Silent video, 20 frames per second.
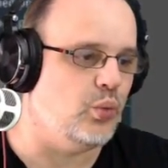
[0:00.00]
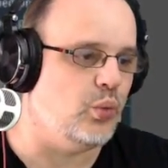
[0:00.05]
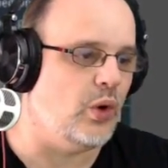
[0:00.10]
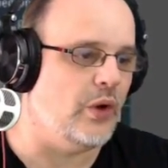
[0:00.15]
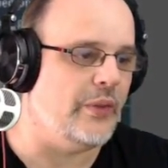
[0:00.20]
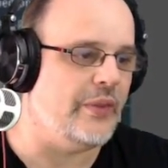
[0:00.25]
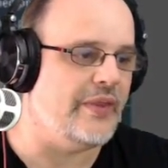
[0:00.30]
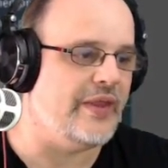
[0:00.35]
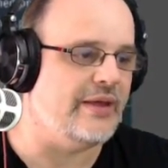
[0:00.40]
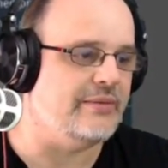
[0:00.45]

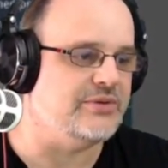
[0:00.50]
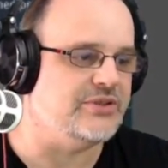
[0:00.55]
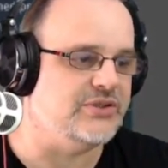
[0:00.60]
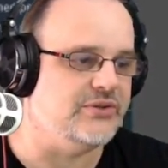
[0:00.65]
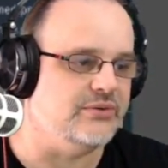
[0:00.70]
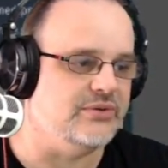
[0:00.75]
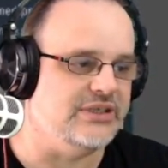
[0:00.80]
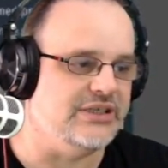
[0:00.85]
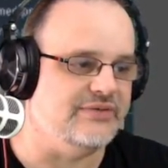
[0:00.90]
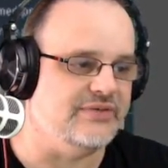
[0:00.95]
want them
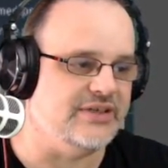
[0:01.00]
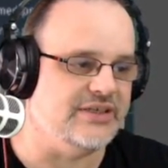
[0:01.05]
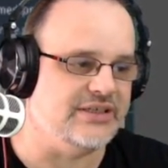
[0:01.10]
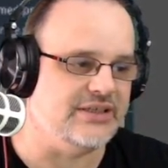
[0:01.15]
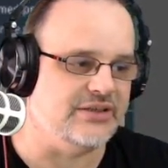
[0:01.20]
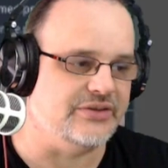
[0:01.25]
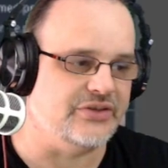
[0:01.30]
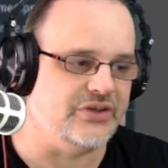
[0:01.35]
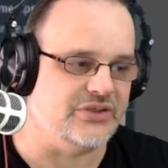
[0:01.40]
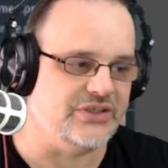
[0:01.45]
to leave a
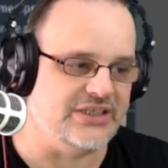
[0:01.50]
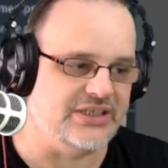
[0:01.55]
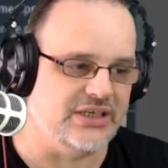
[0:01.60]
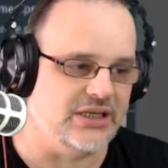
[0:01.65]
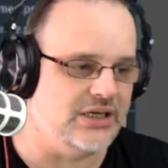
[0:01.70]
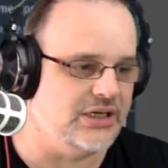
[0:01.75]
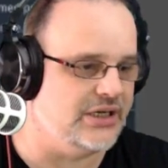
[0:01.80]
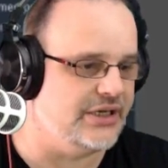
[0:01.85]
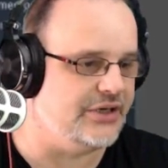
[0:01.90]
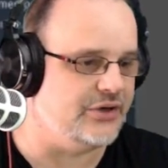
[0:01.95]
little dotted
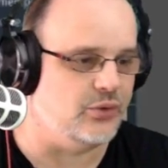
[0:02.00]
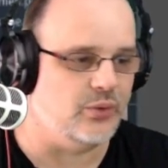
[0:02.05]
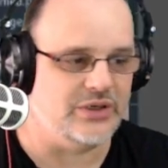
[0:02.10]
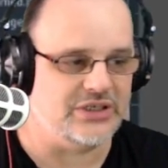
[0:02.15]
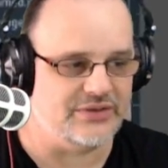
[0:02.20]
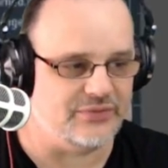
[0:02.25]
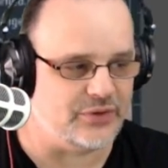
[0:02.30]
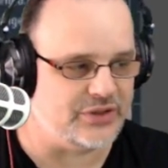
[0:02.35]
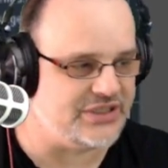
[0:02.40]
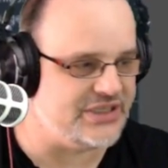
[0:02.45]
line or
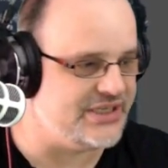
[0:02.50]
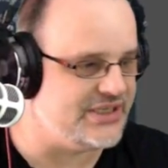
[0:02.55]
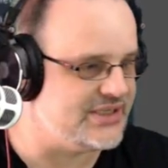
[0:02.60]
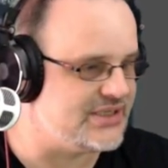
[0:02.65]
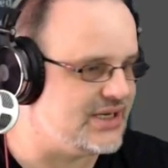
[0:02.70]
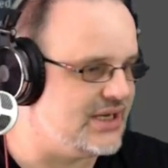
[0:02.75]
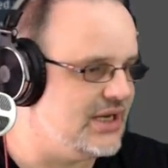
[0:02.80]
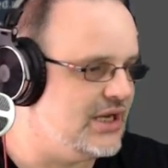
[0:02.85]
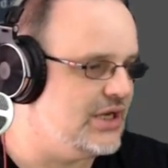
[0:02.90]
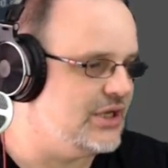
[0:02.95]
whatever it is,